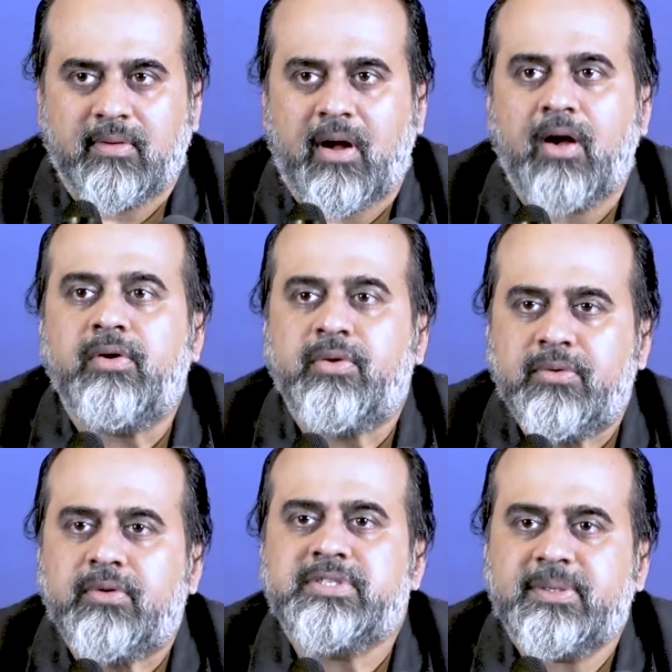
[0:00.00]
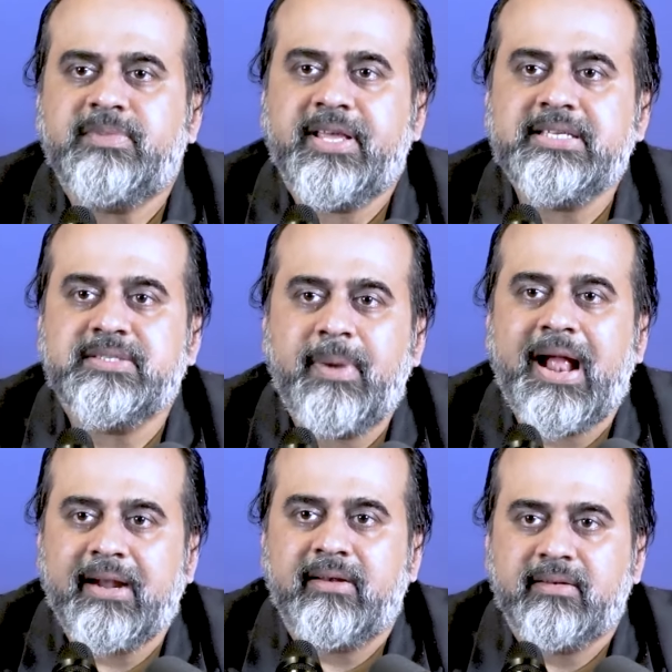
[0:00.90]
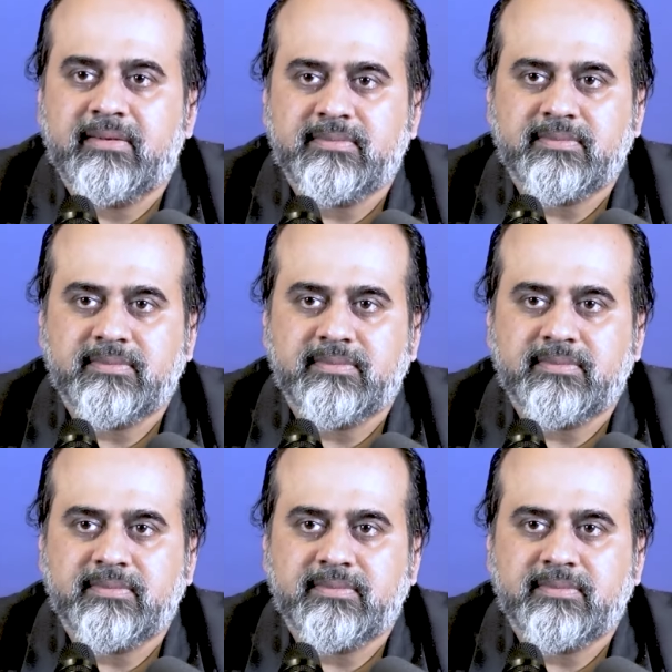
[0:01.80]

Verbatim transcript: how do you know something is bad?